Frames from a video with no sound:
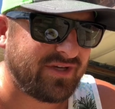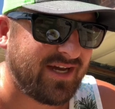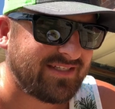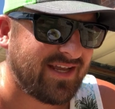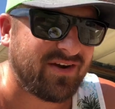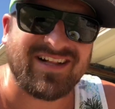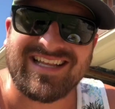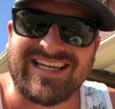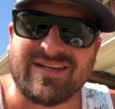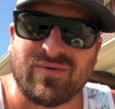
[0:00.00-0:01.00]
guys how
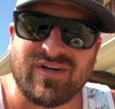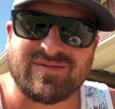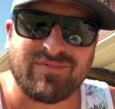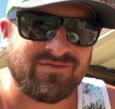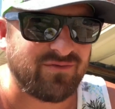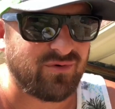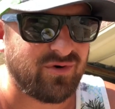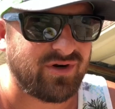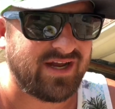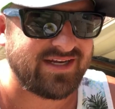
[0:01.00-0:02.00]
clean it was
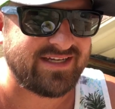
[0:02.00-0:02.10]
before I